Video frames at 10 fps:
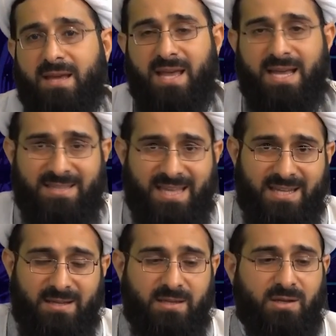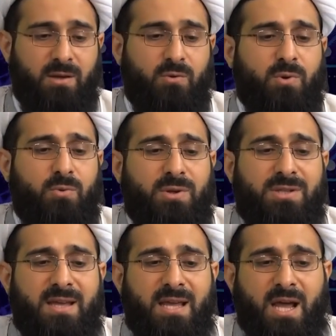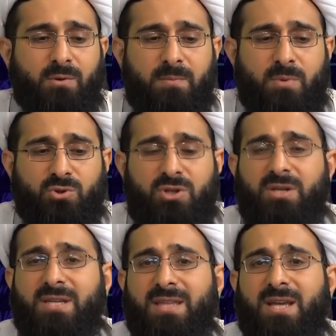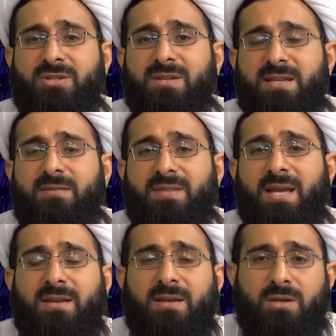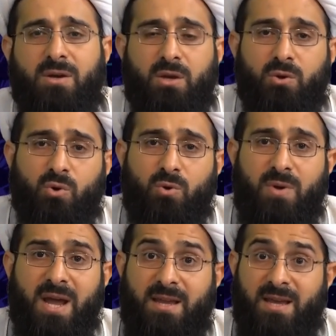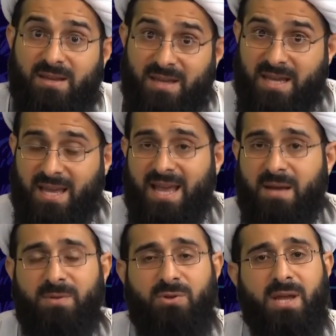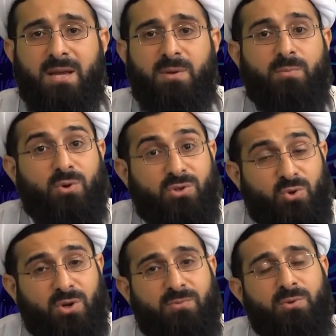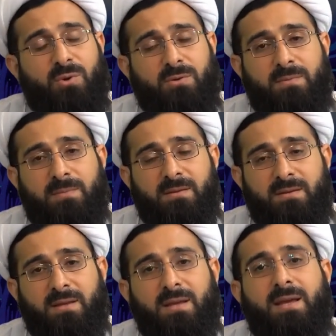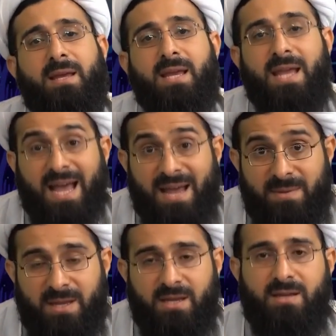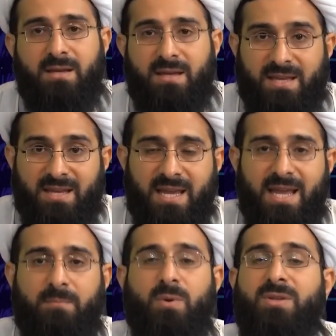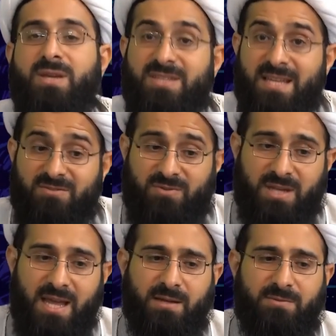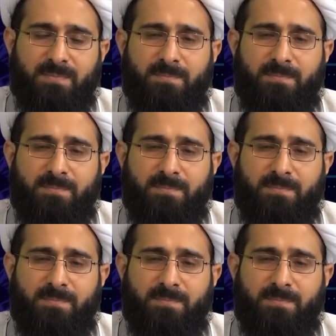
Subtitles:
And then we will see how emotional intelligence affects, or rather helps to have a more joyful, happier, and more successful life.